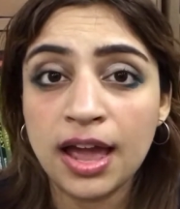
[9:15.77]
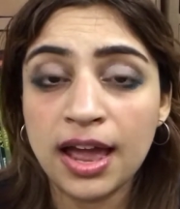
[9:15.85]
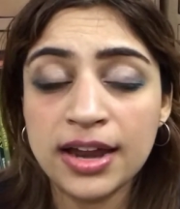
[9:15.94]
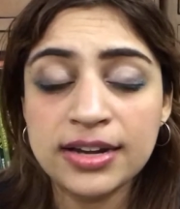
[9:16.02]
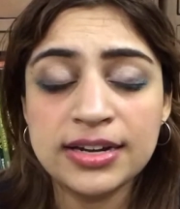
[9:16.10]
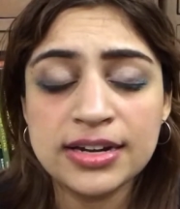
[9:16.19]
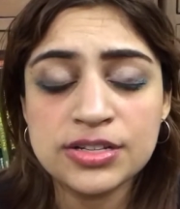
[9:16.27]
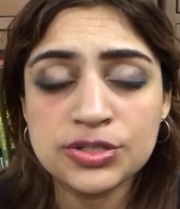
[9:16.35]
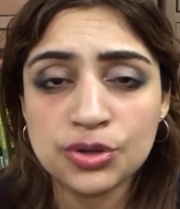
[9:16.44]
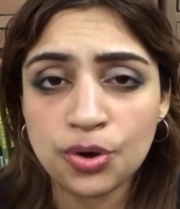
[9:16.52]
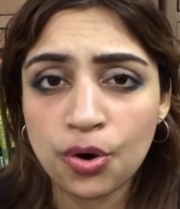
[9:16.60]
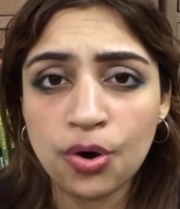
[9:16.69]
And let
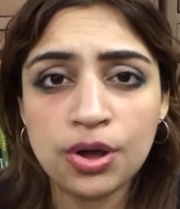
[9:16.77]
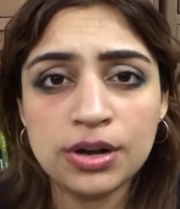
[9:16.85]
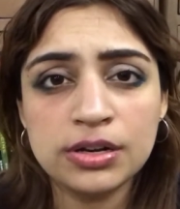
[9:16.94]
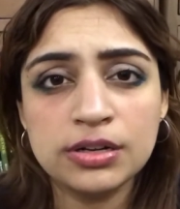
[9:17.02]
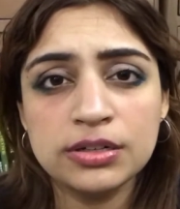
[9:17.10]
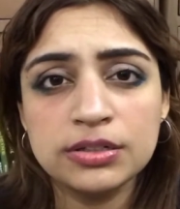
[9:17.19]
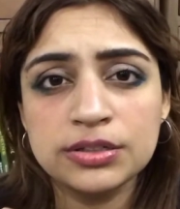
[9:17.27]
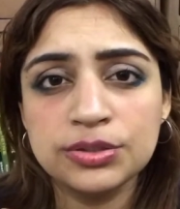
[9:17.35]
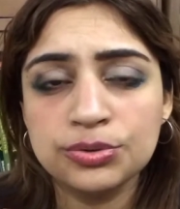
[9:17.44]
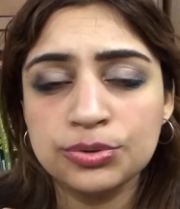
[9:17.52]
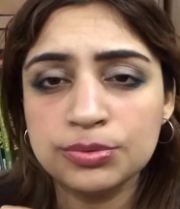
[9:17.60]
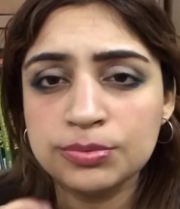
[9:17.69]
us all,
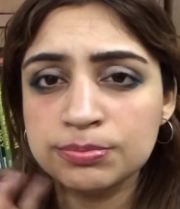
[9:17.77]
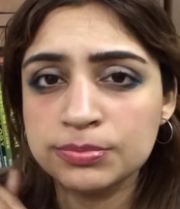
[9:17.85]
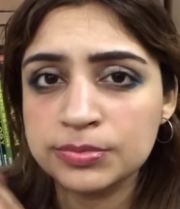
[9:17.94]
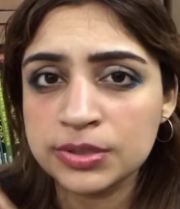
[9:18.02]
you know,